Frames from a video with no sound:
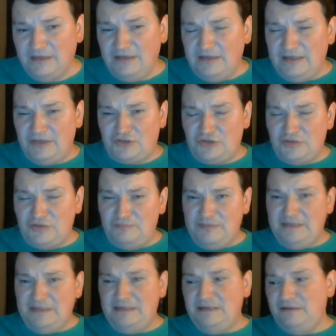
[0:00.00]
It should
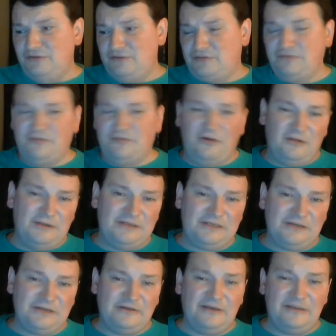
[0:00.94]
be just a
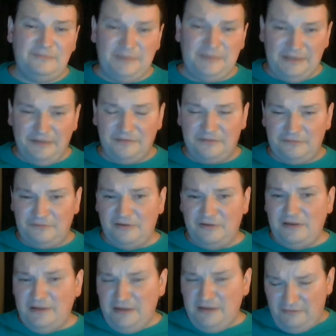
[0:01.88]
voluntary means of
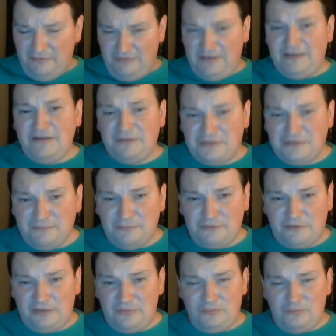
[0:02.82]
getting a similar
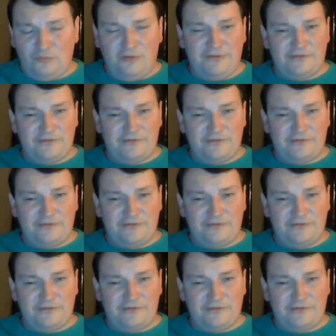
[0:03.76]
kind of reward.